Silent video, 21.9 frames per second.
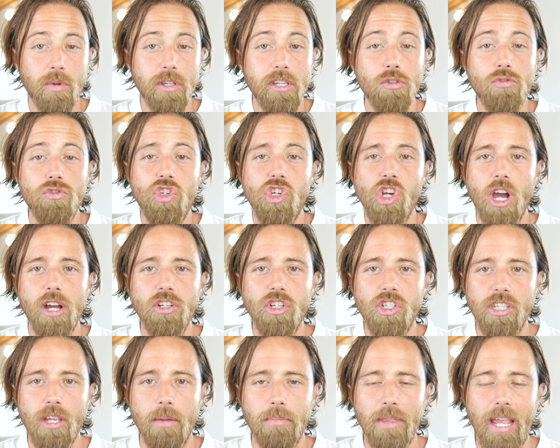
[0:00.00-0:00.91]
when you
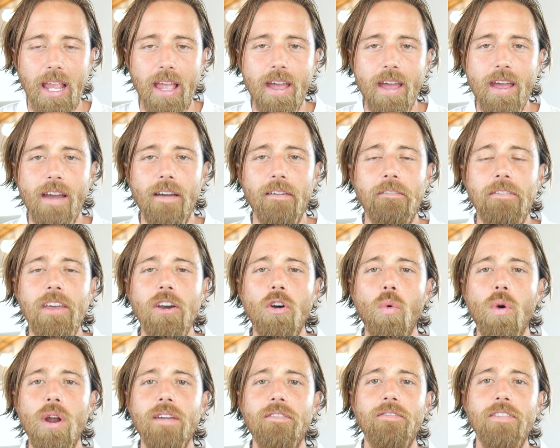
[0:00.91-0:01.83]
judge something. Feel
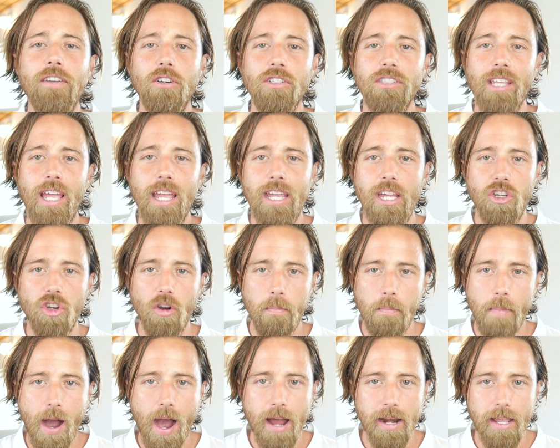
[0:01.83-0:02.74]
what it feels like in your
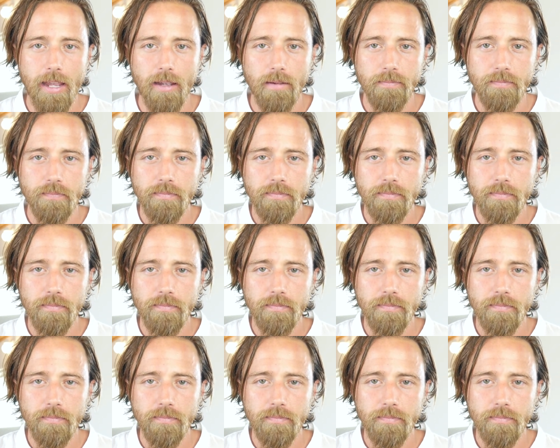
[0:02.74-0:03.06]
body.